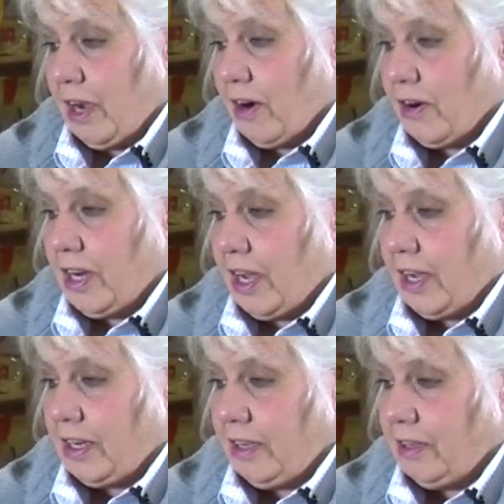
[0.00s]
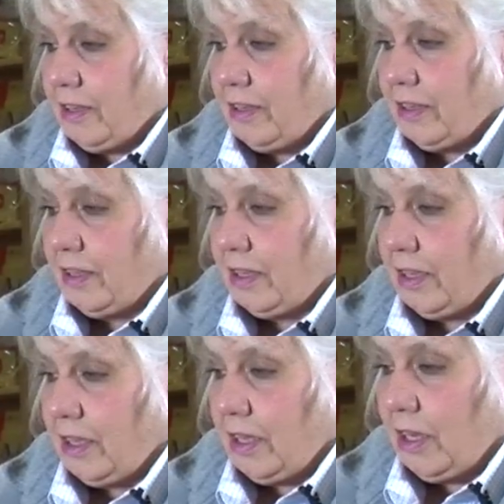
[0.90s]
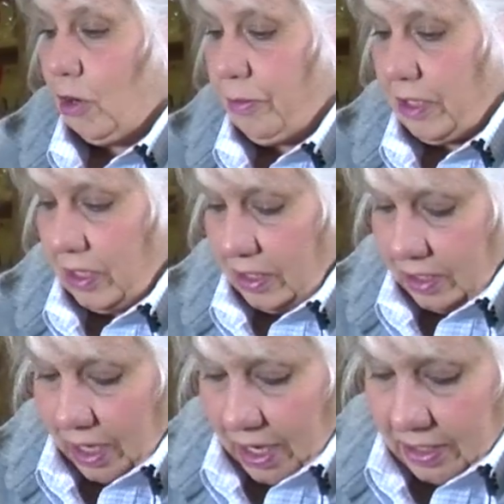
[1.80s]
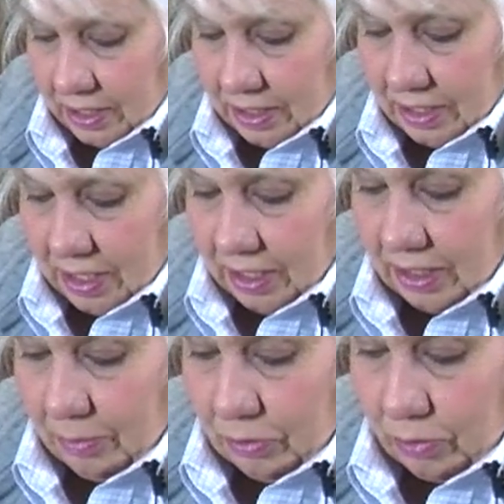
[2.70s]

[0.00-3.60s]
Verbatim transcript: hard on helping these guys and seeing them